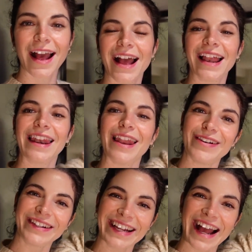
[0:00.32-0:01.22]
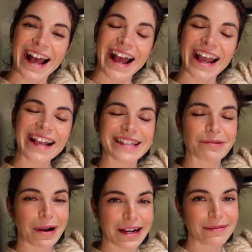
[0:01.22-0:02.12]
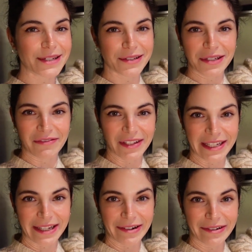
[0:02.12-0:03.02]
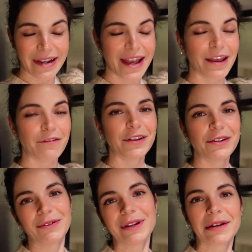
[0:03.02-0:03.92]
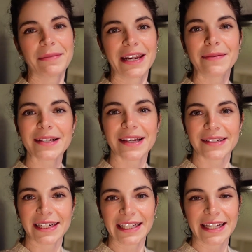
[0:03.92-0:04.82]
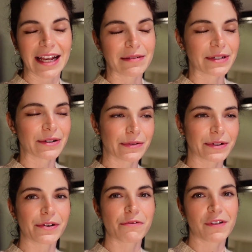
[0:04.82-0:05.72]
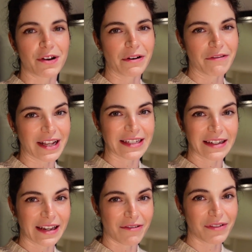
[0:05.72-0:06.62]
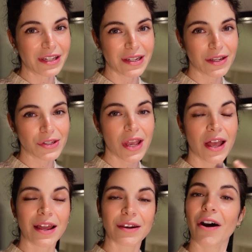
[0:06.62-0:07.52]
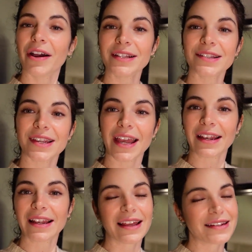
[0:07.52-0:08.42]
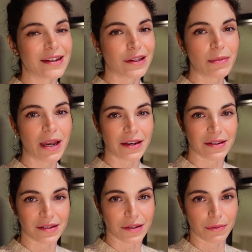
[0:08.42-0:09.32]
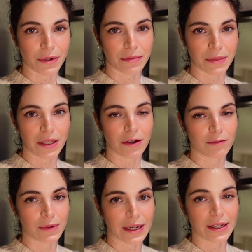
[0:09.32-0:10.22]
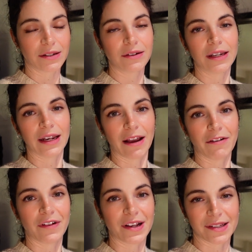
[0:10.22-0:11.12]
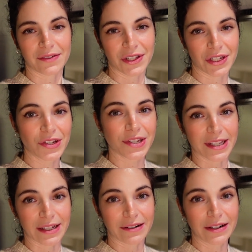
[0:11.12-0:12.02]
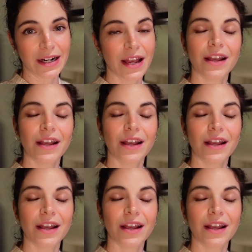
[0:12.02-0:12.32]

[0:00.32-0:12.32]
Hello you guys, welcome to a new video. If you're new here, my name is Katharina. I'm the owner and founder of Katharina Vintage, and on this channel I take you behind the scenes with me of my day-to-day life as a vintage seller.